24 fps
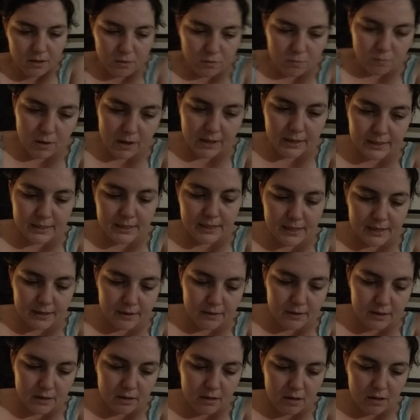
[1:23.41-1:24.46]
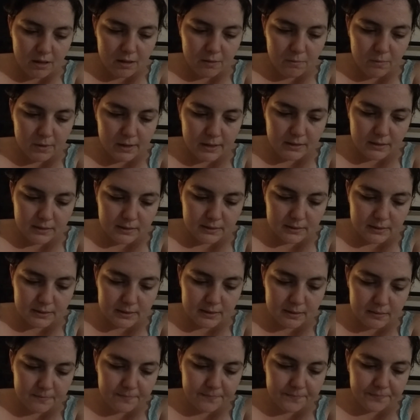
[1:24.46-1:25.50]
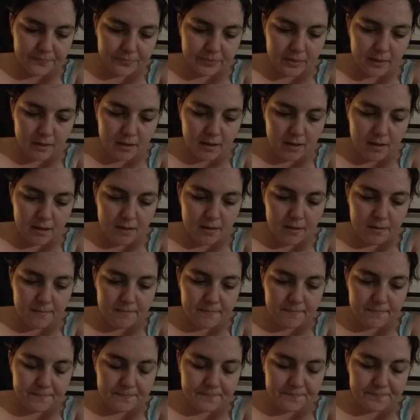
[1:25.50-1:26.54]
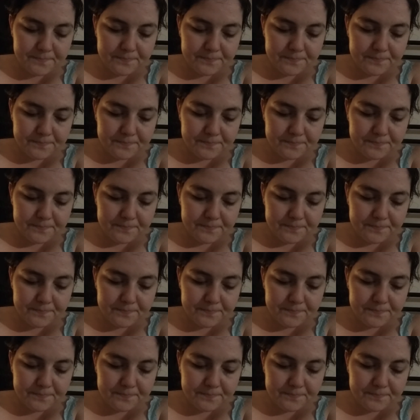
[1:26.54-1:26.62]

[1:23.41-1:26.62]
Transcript: wanting to hear it all at once. I'm